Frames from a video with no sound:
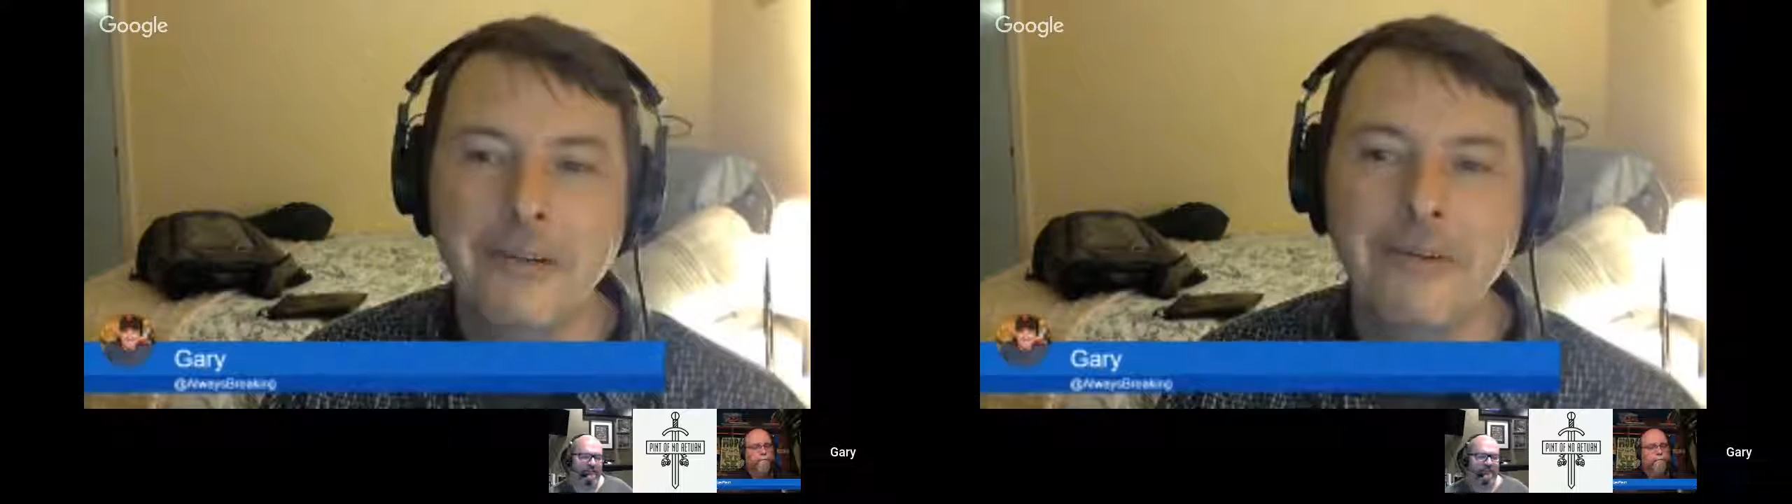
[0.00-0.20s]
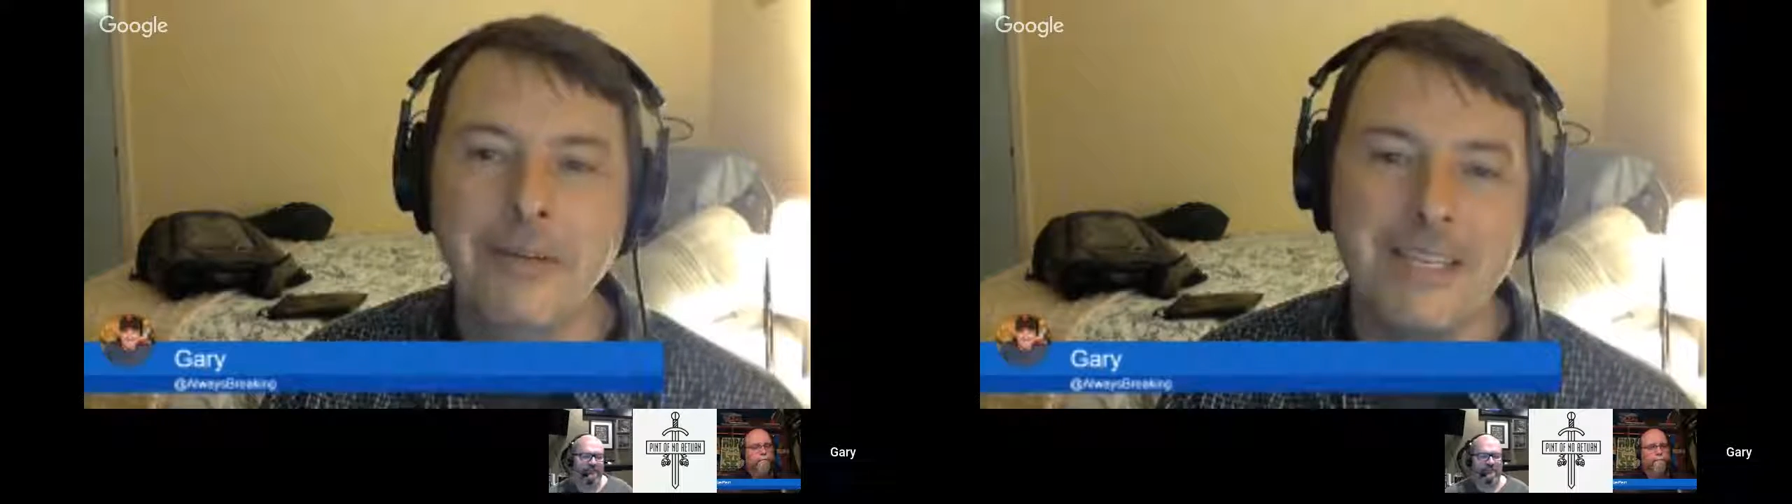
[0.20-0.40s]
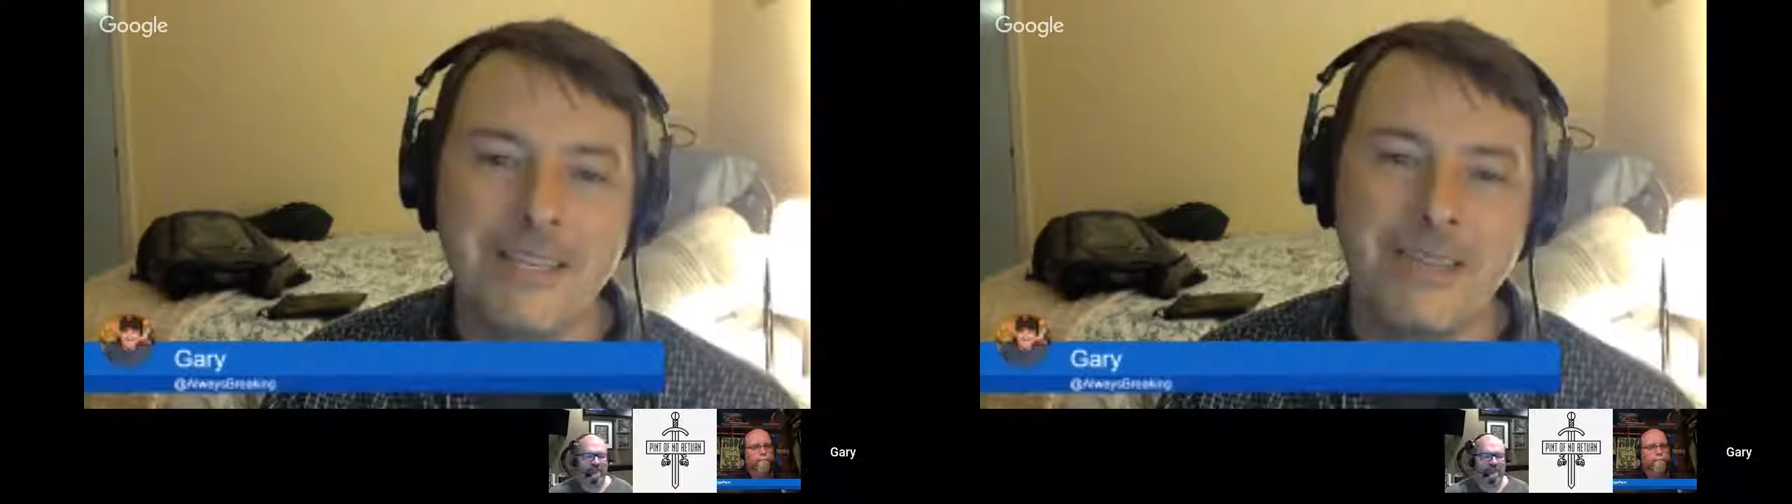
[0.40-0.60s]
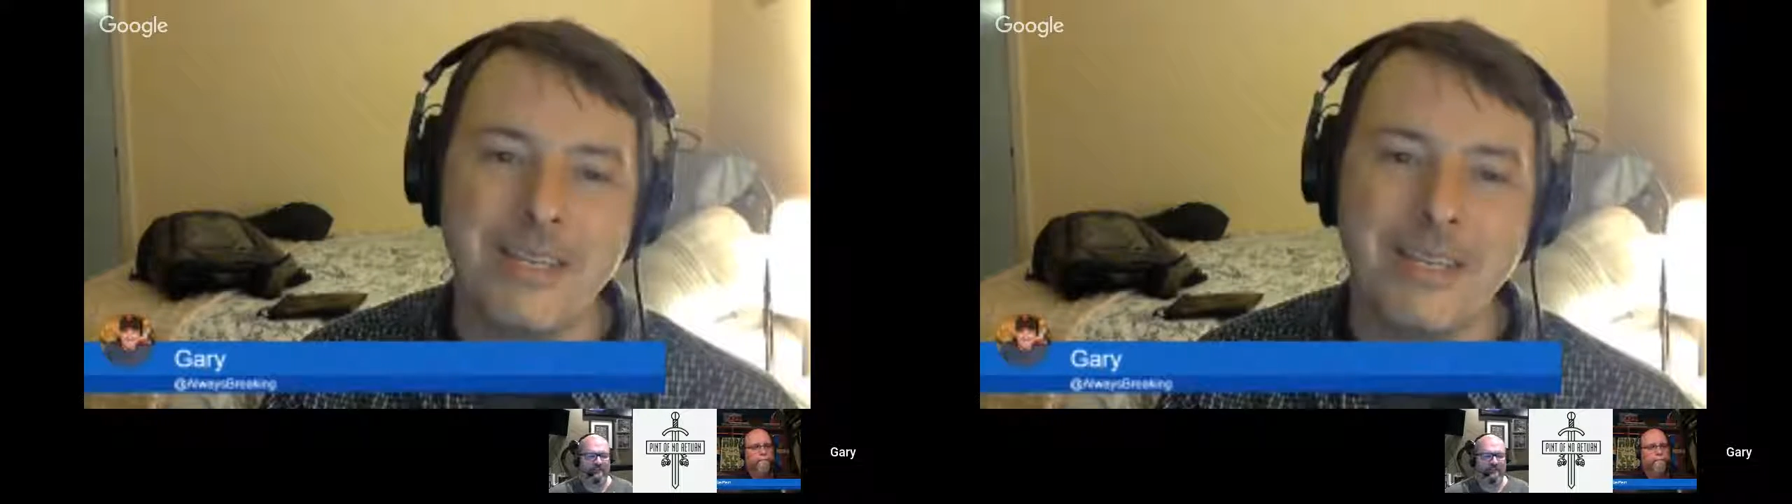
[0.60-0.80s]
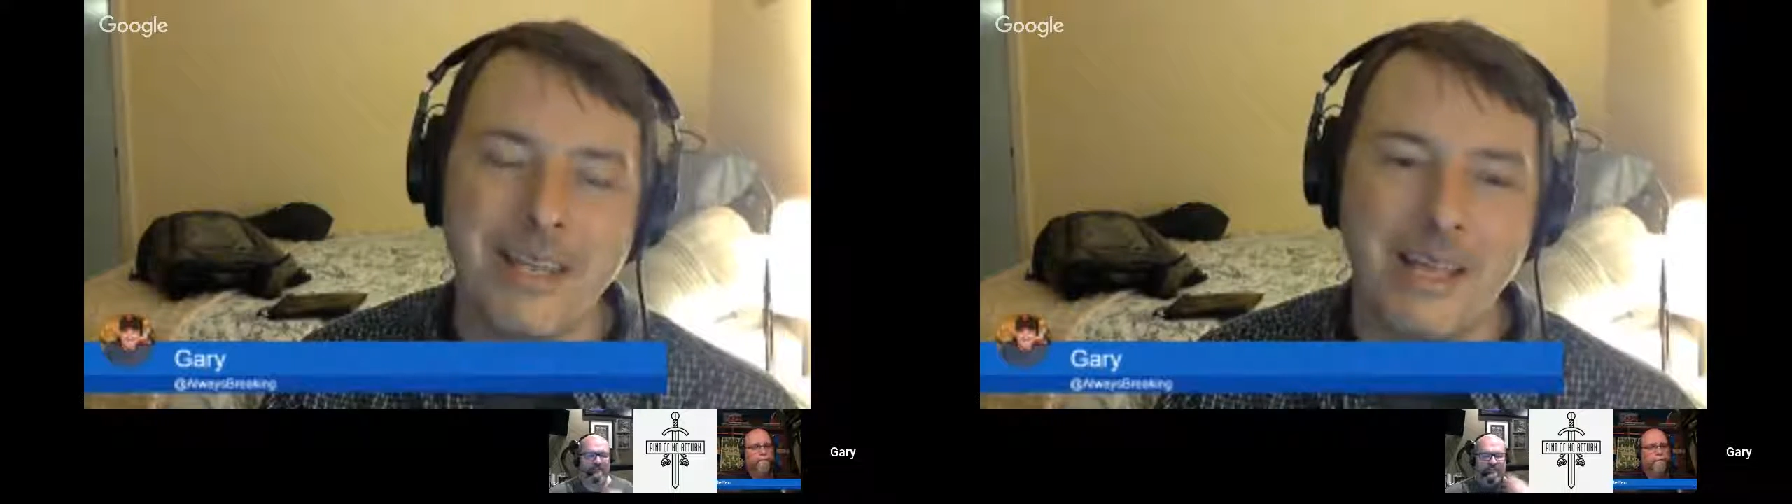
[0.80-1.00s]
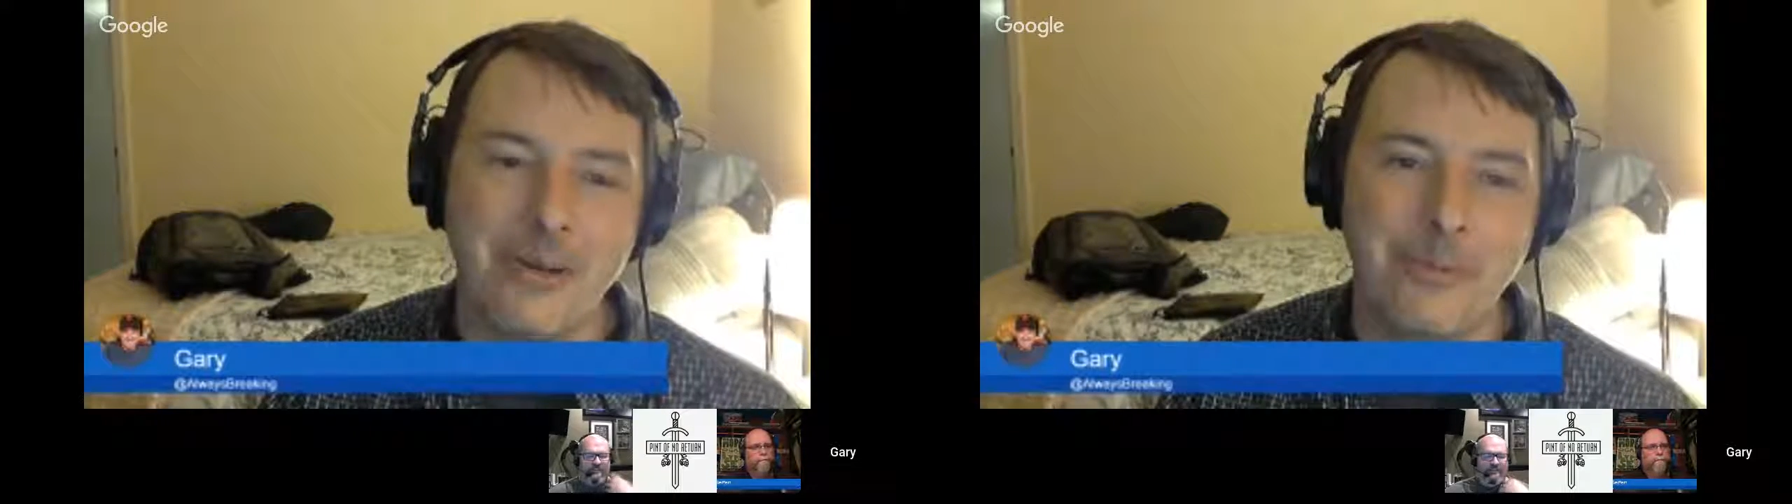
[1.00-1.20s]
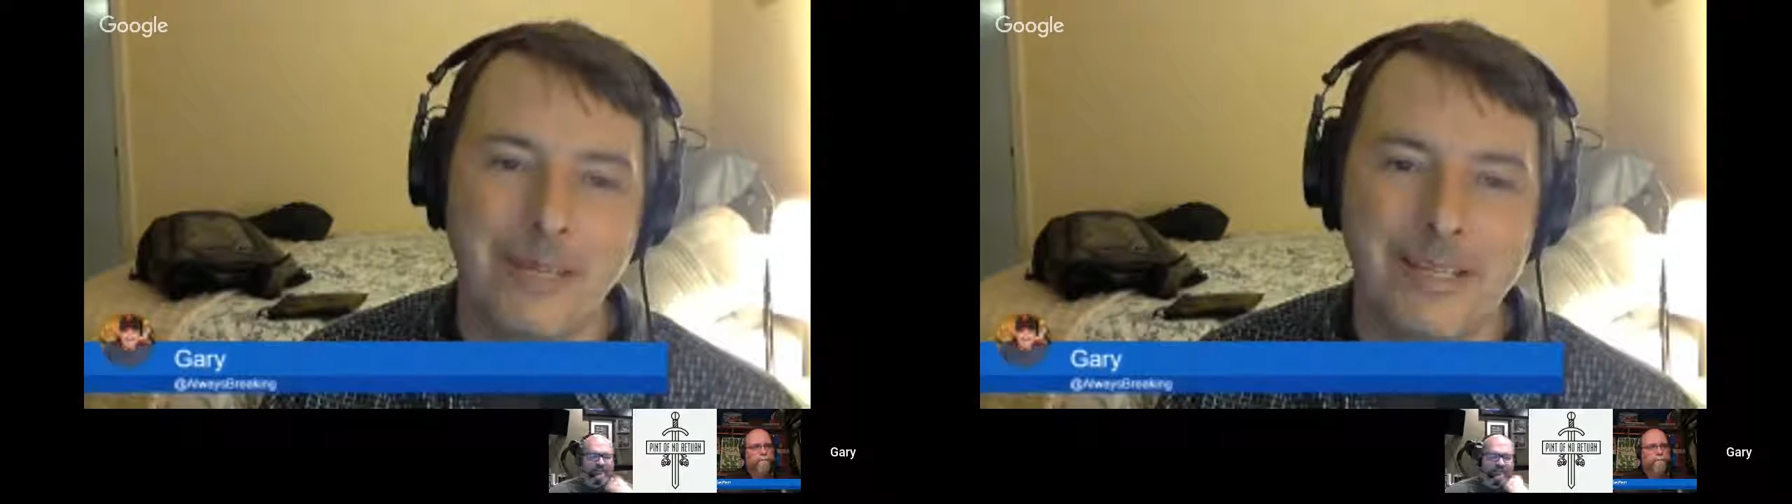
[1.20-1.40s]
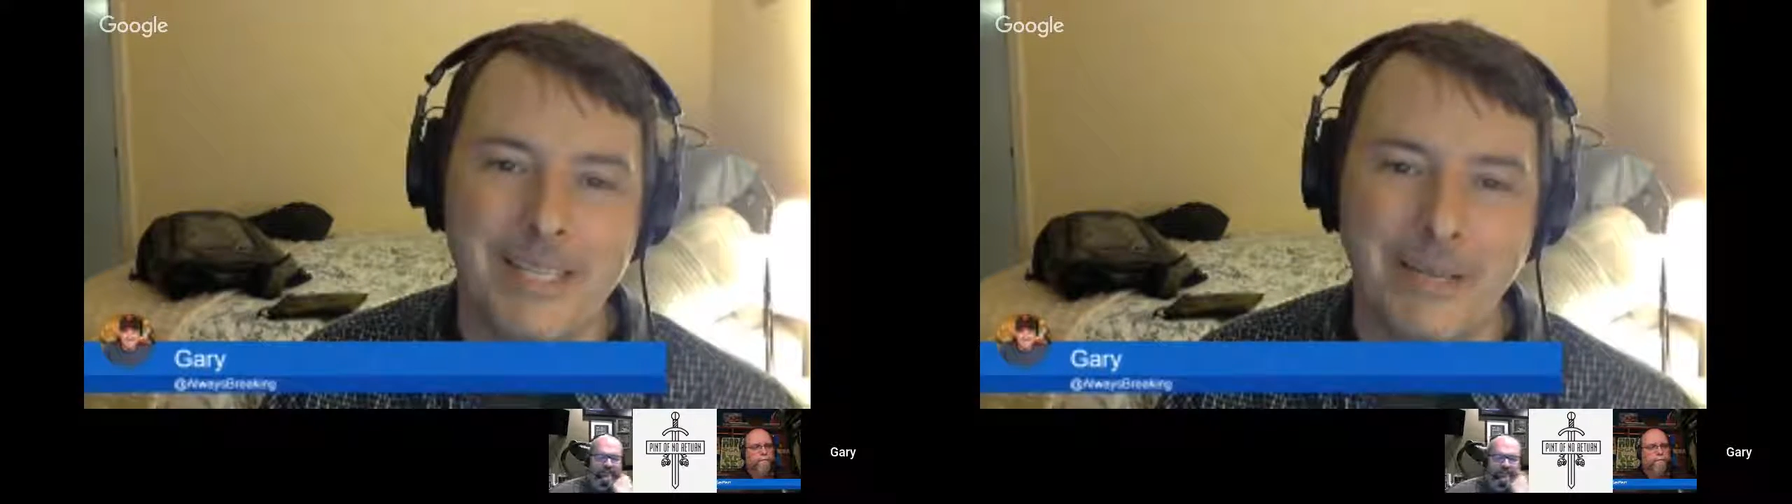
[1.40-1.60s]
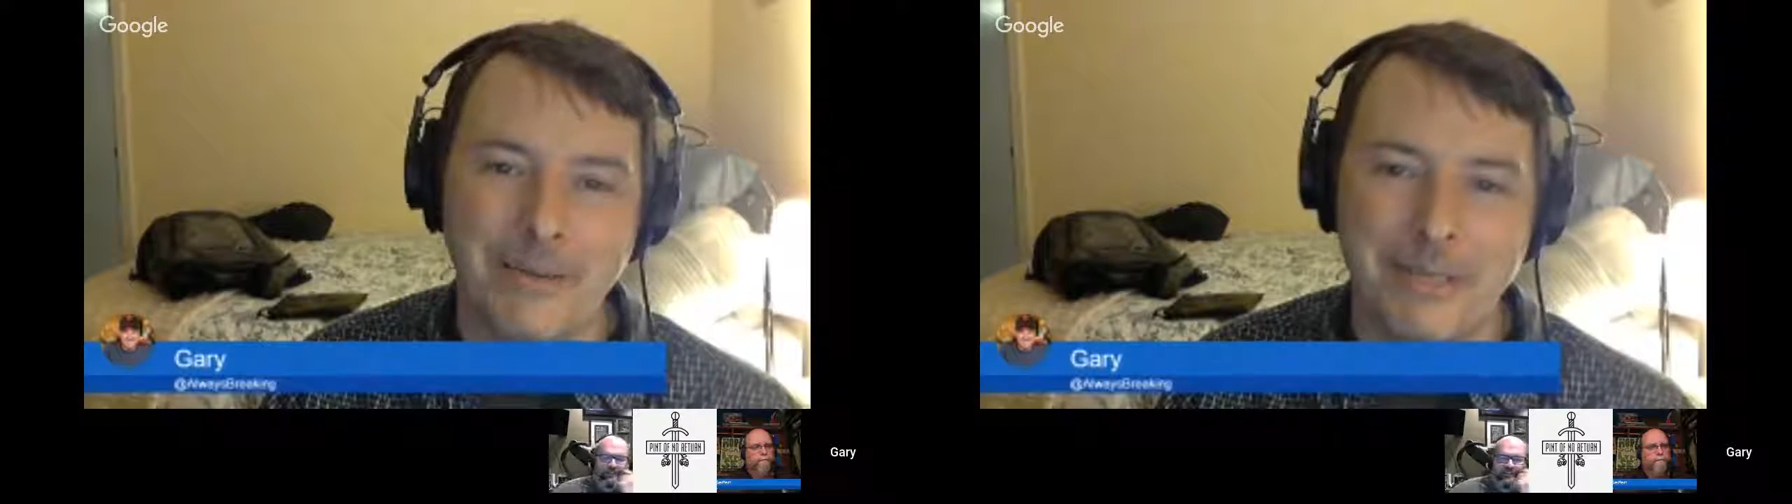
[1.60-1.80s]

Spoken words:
did you think of that opening sequence